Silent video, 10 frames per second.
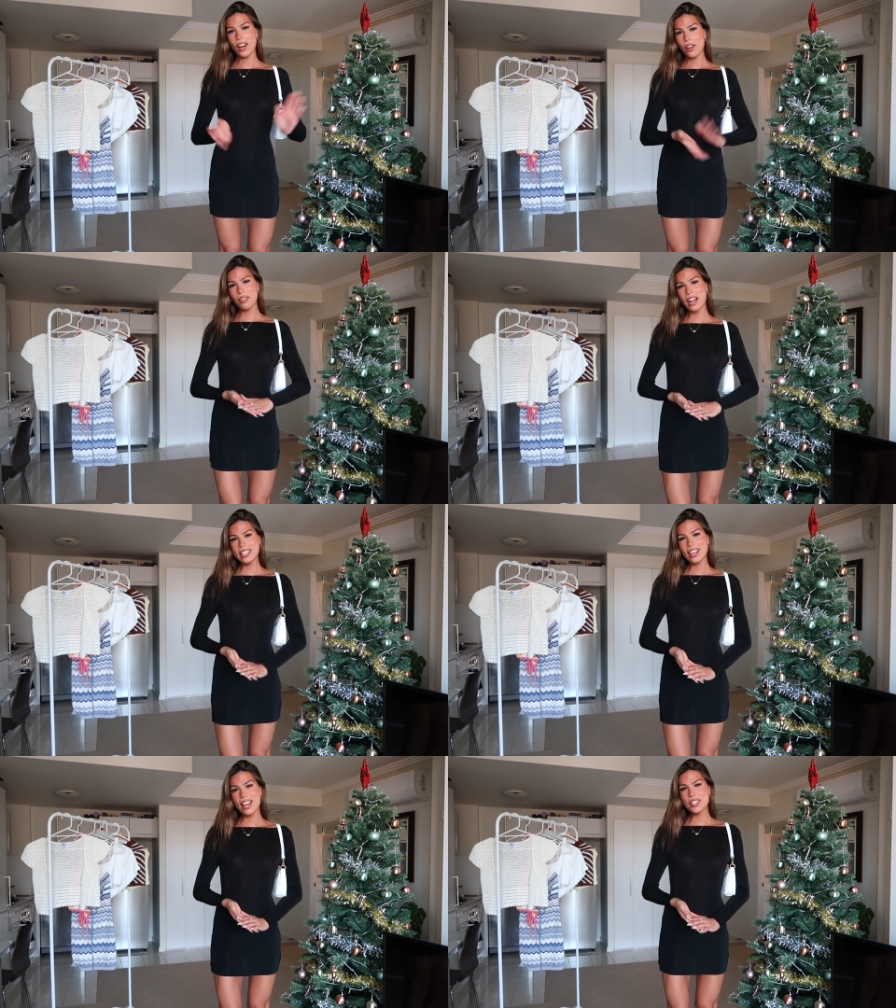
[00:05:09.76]

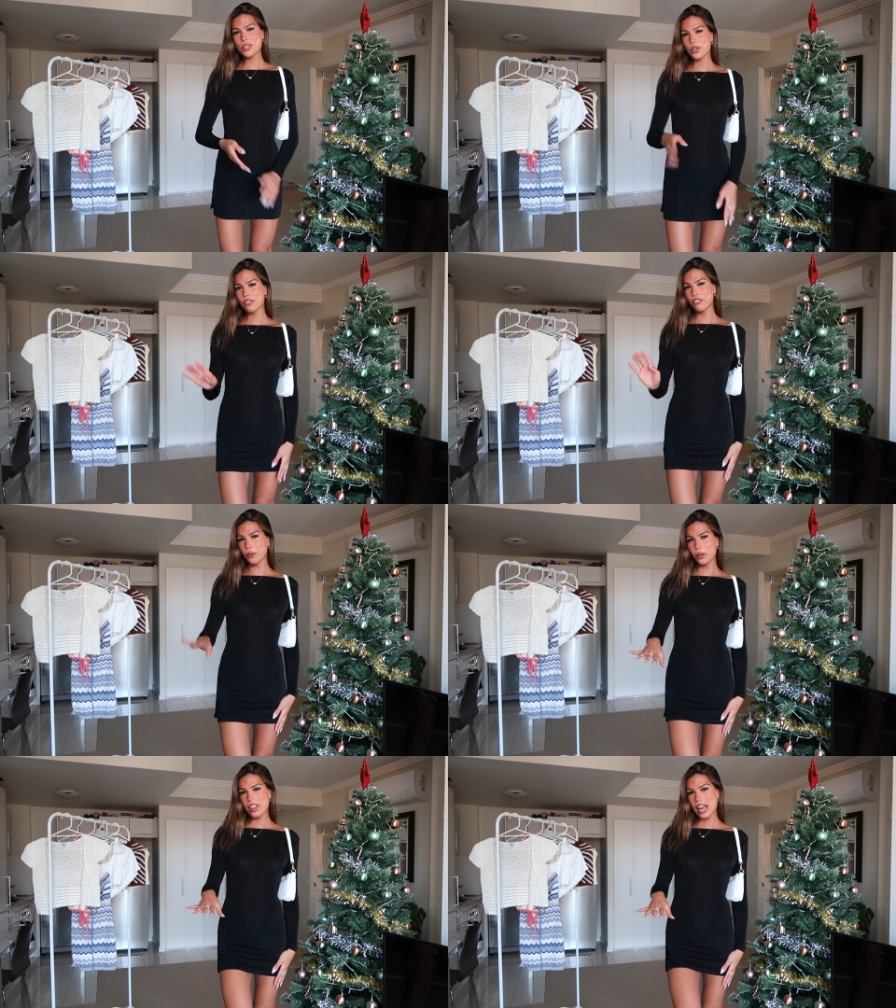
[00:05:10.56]
Alrighty guys, so
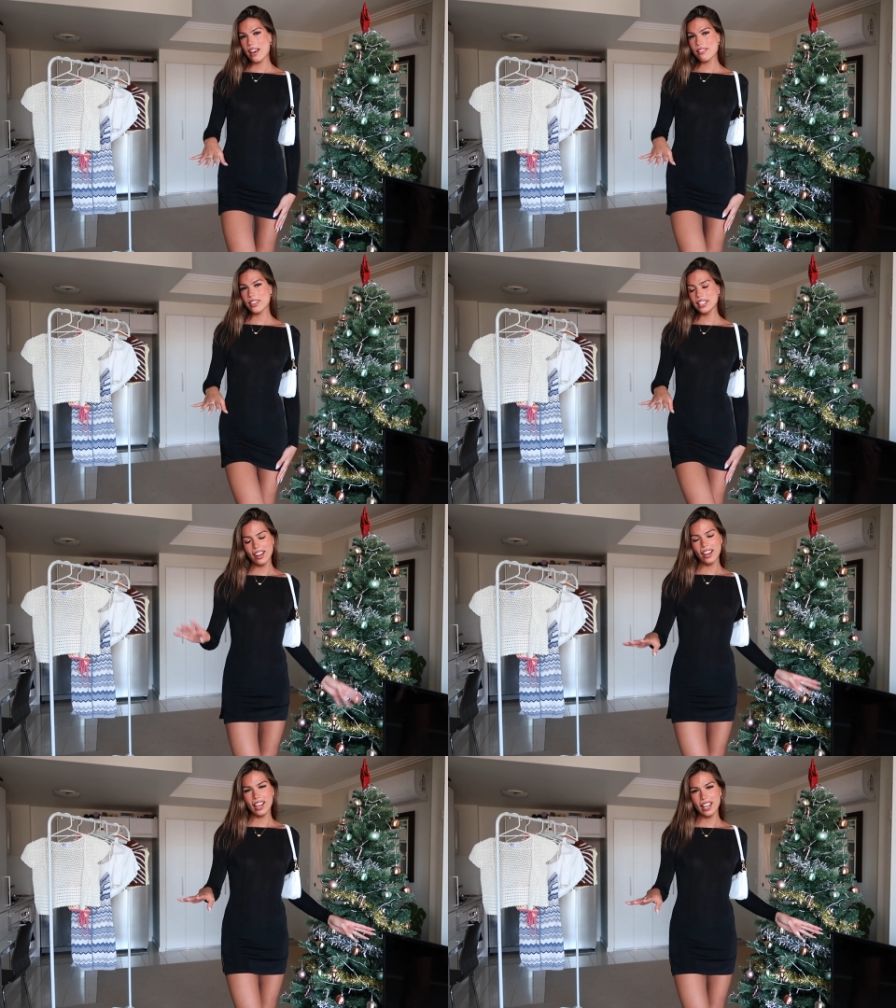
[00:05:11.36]
fourth outfit.
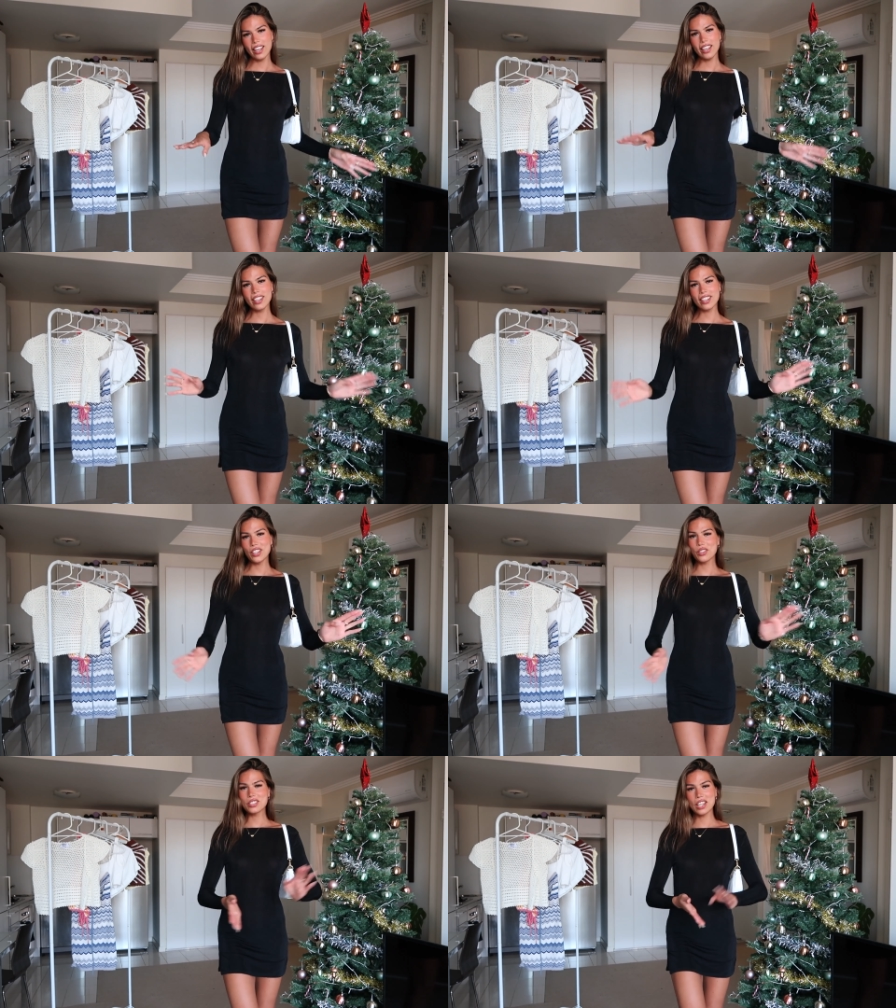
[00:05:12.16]
I
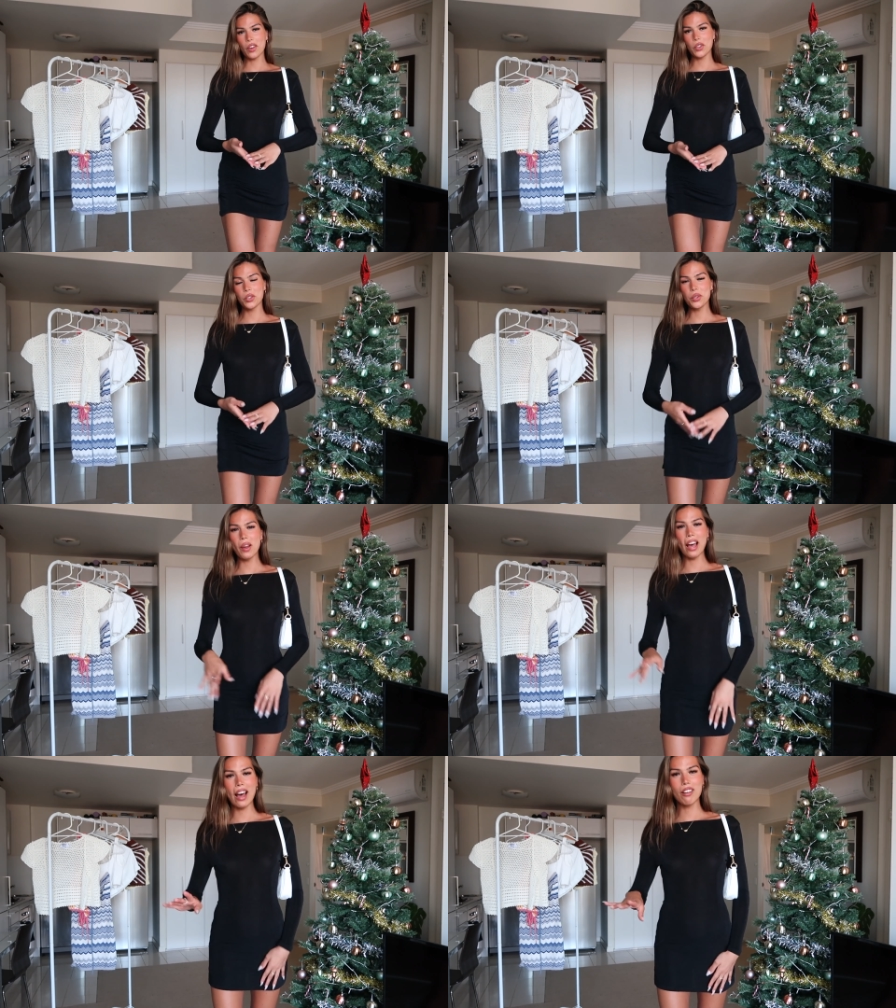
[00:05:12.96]
cannot tell you
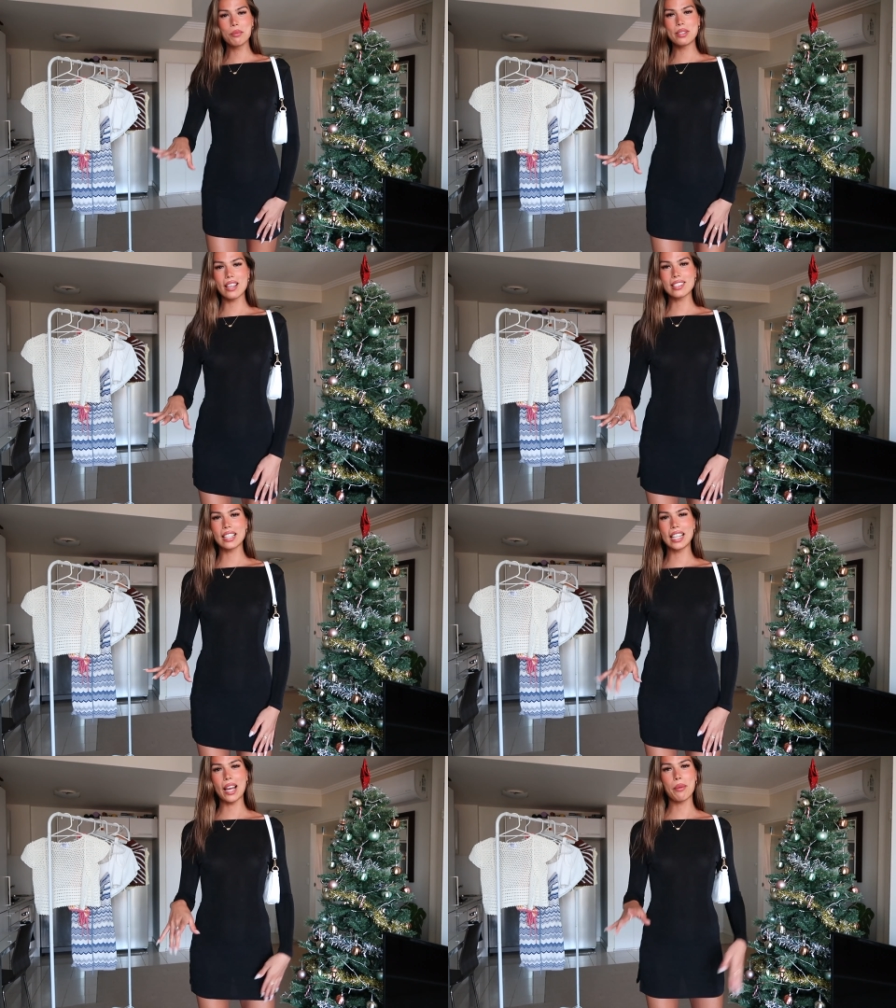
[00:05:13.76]
how obsessed
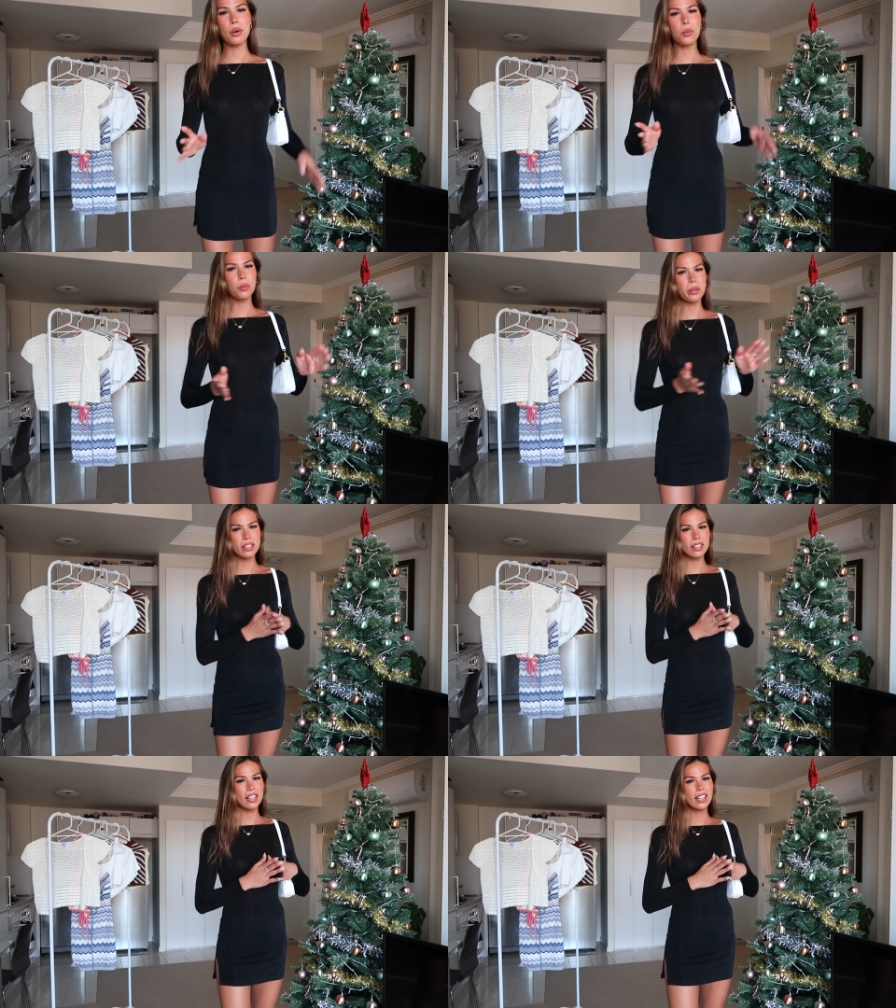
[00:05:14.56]
I am
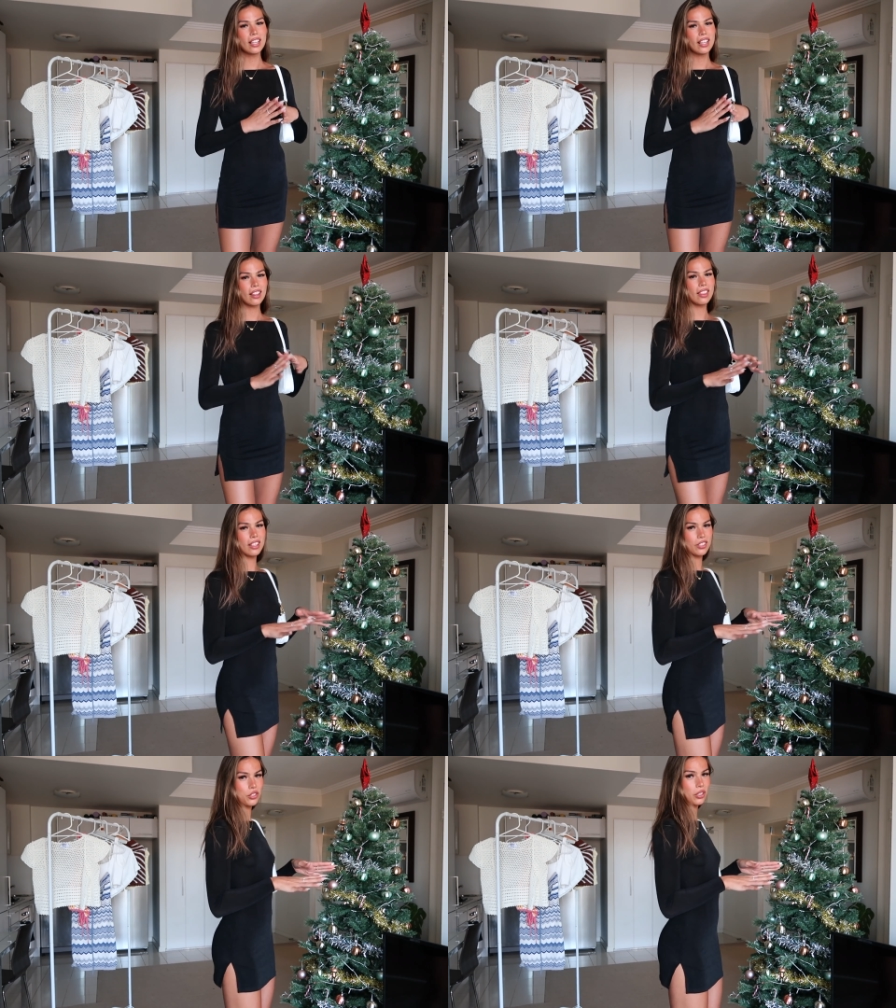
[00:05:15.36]
with
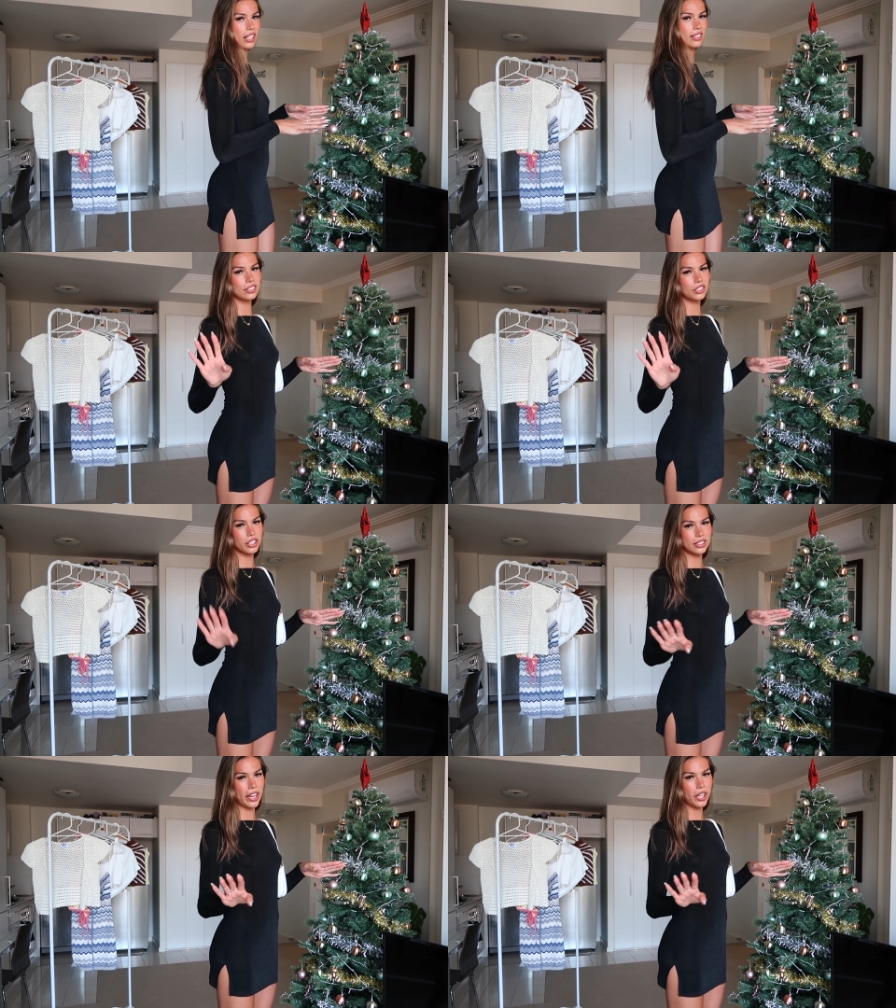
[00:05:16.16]
this dress.
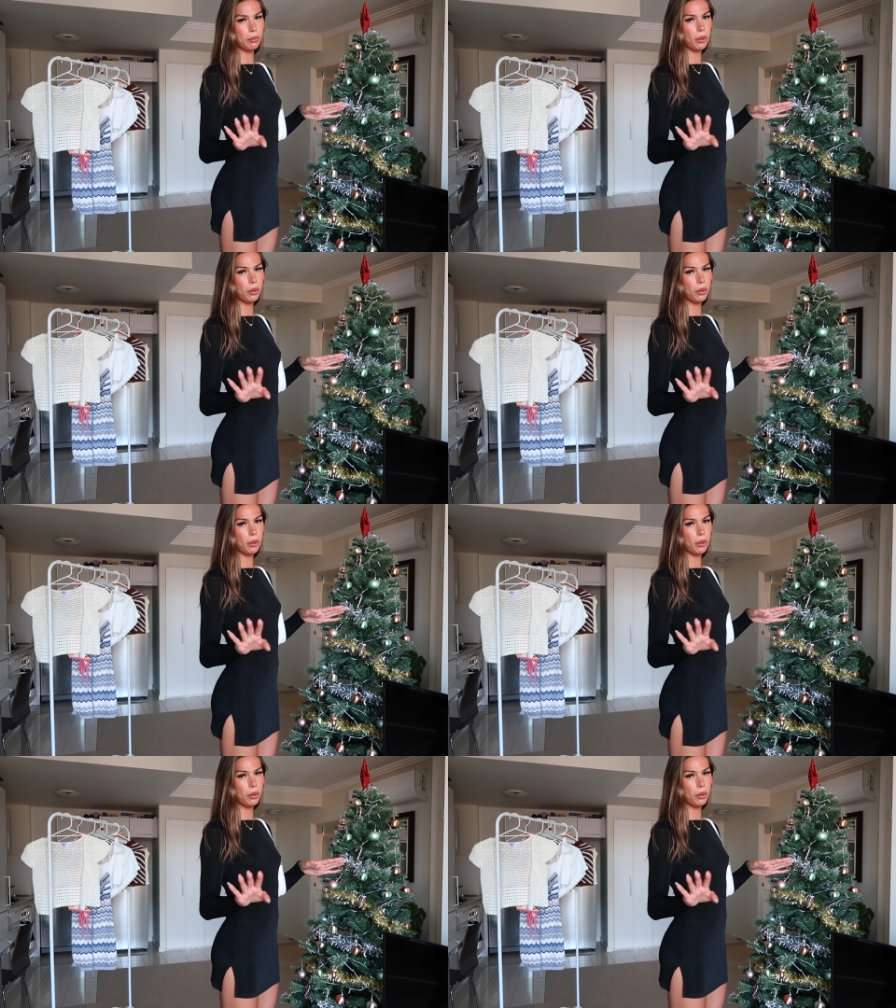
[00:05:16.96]
Just take a